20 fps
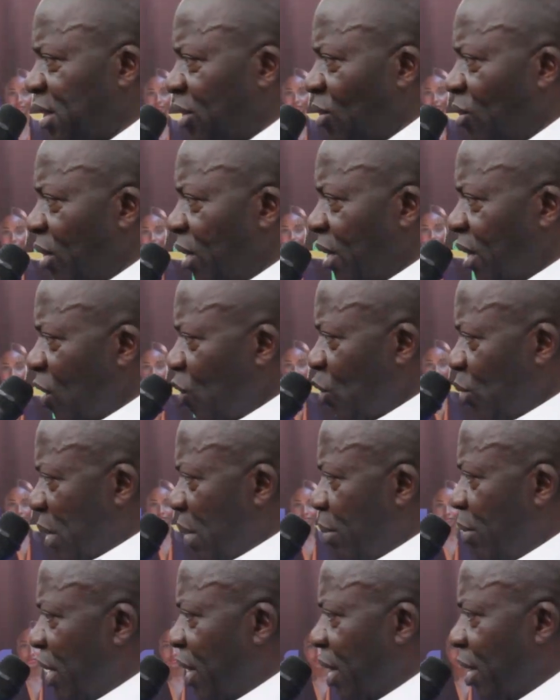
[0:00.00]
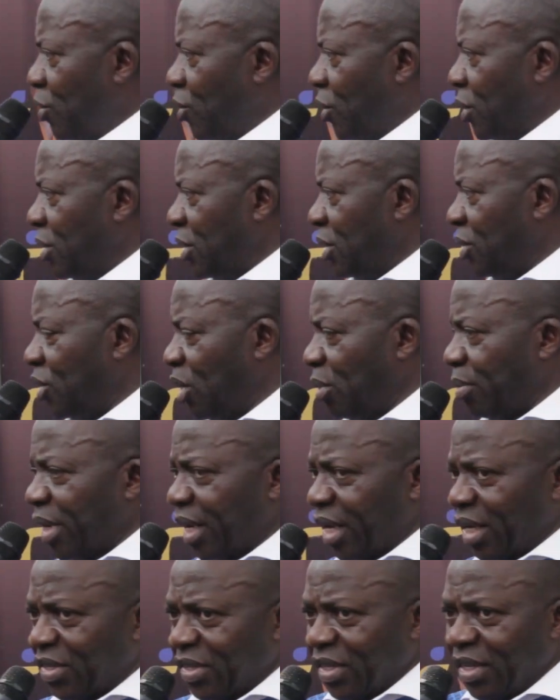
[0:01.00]
going there with my brother John
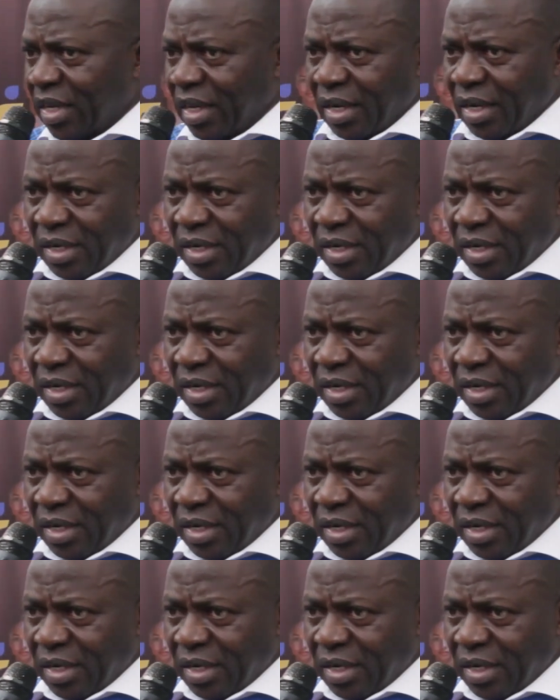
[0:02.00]
Magezi here,